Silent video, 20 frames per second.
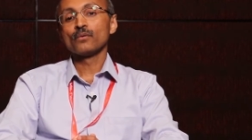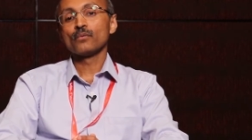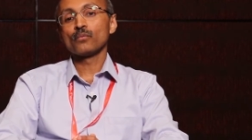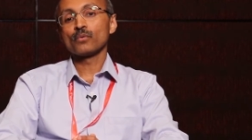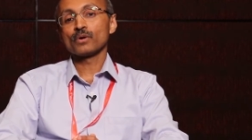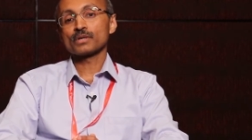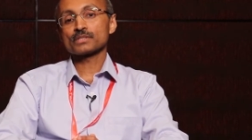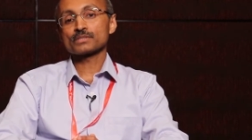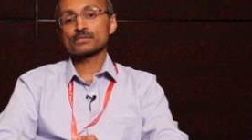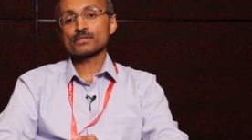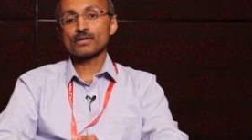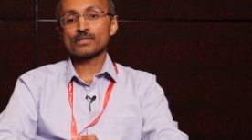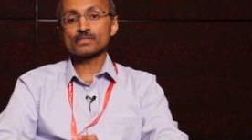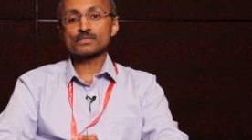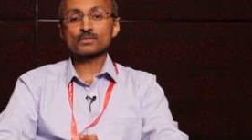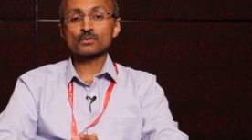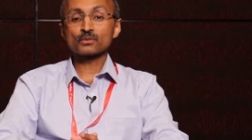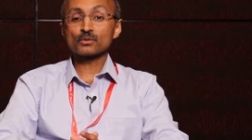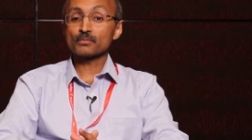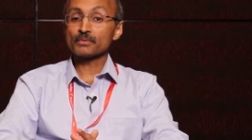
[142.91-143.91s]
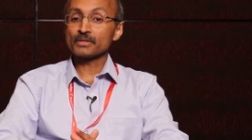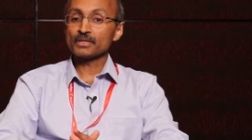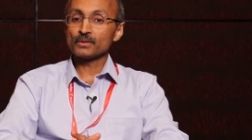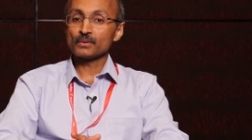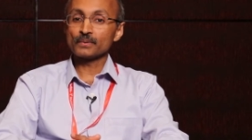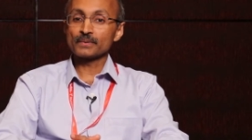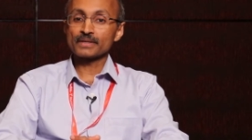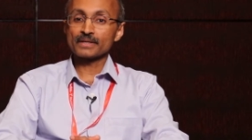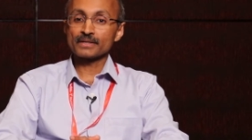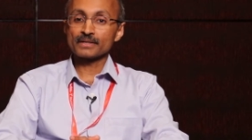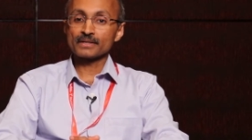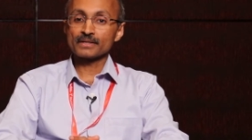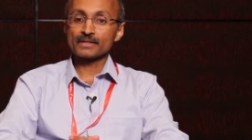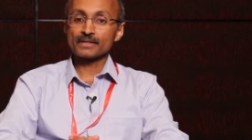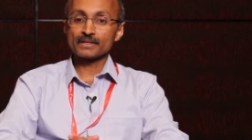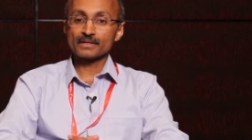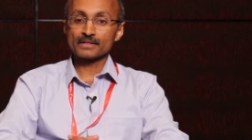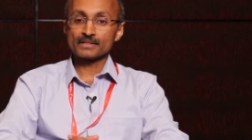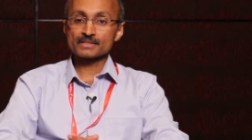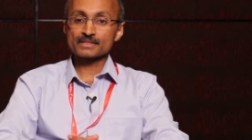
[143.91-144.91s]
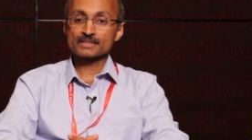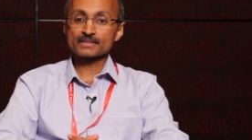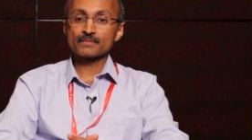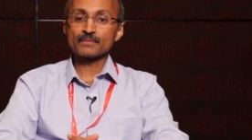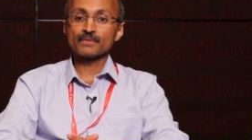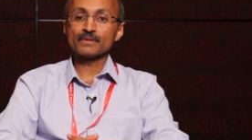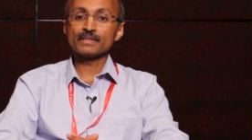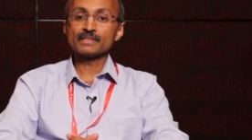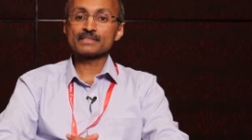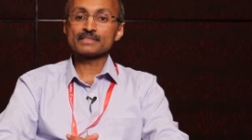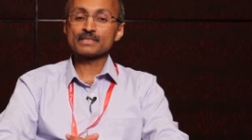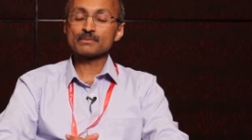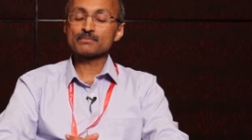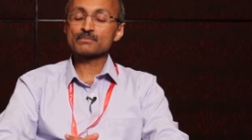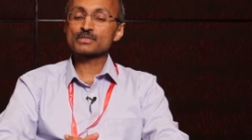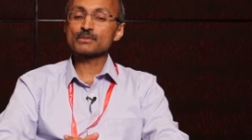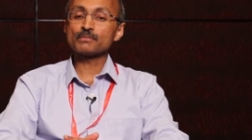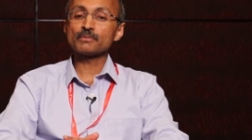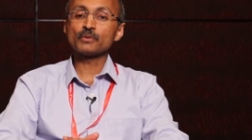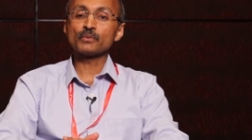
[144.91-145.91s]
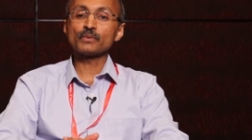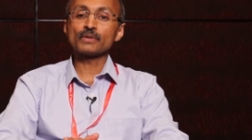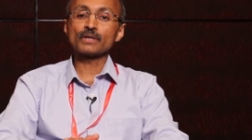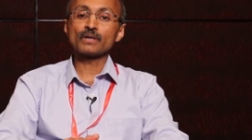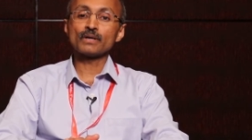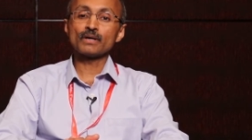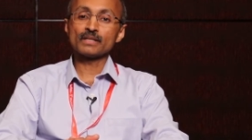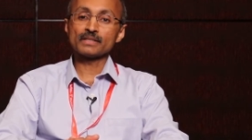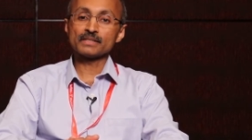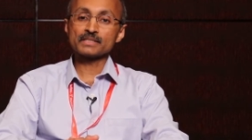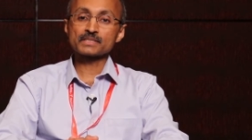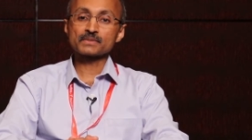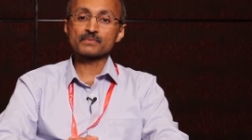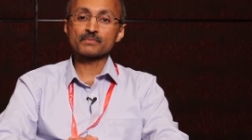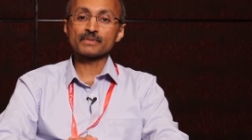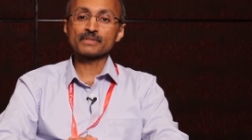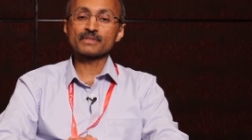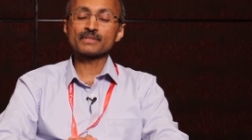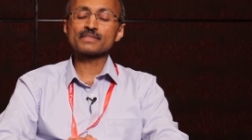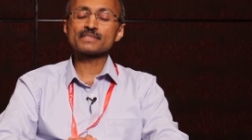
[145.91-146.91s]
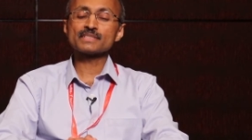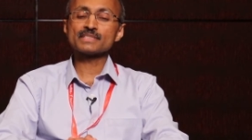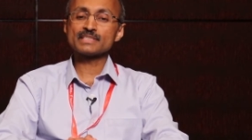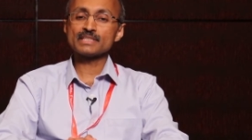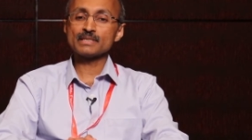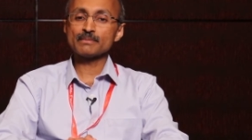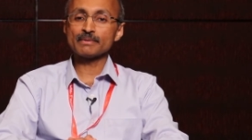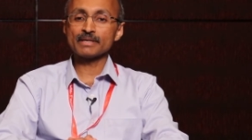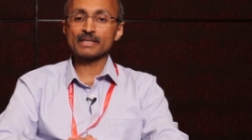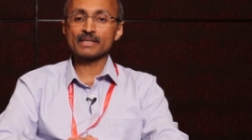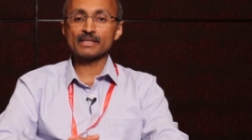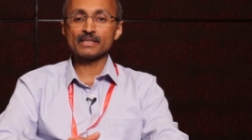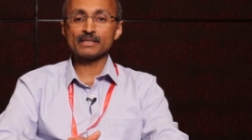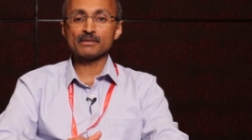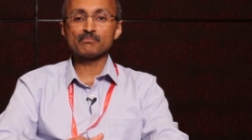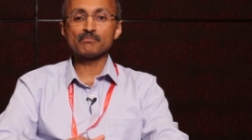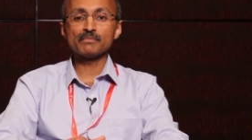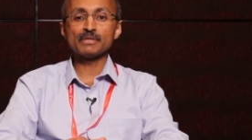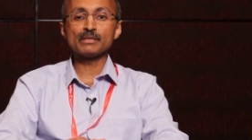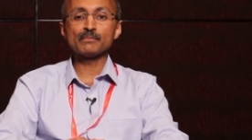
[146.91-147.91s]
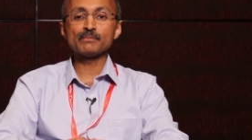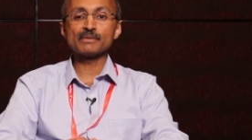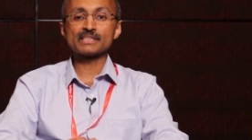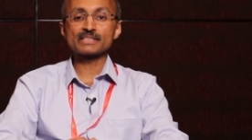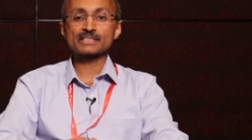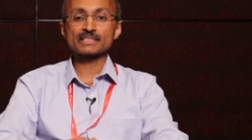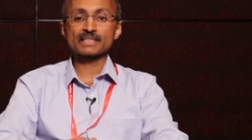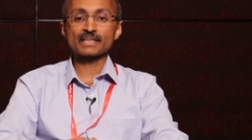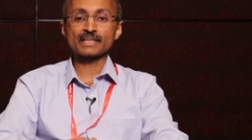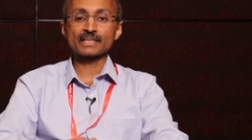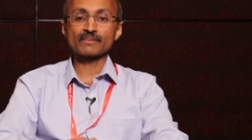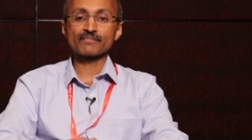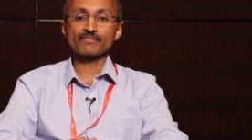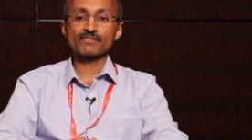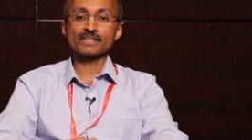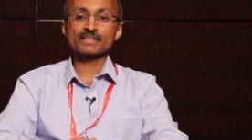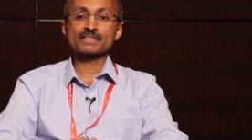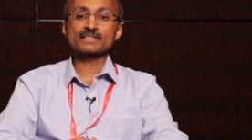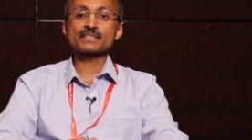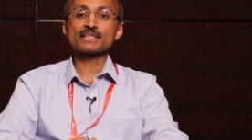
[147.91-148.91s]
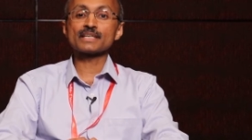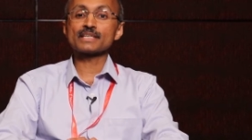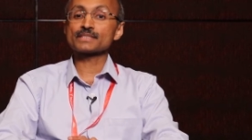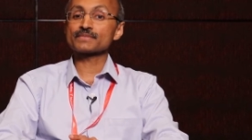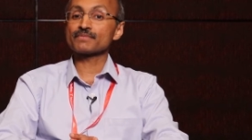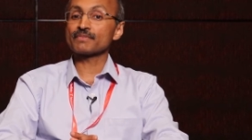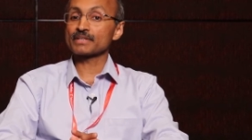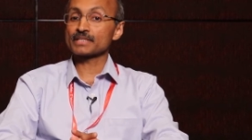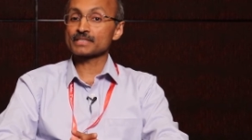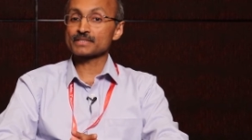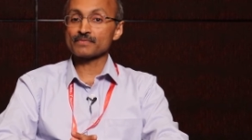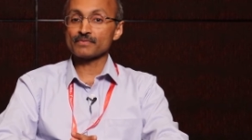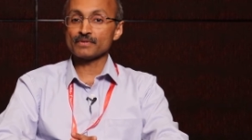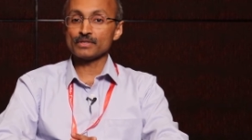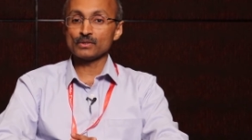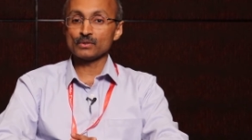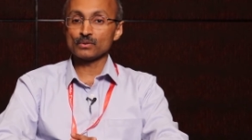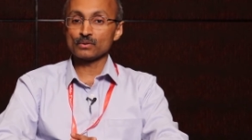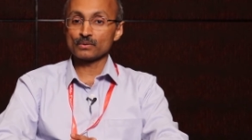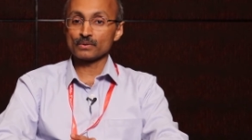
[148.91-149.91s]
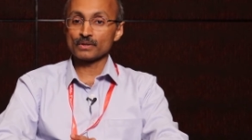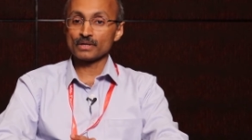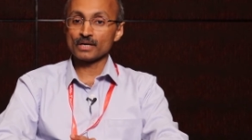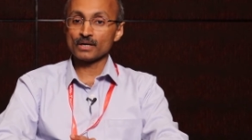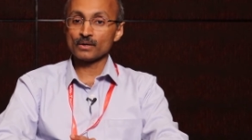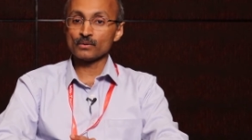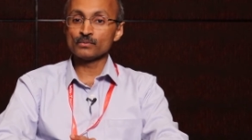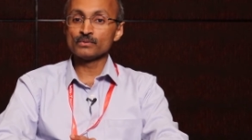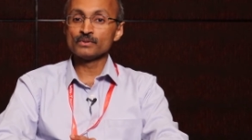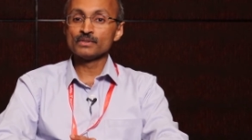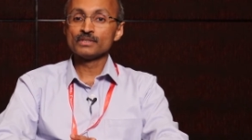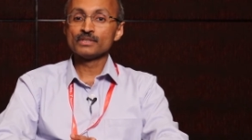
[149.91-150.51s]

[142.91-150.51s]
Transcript: What is also to be noted is it seems to be doing all this with seemingly minimal side effects as far as we know now.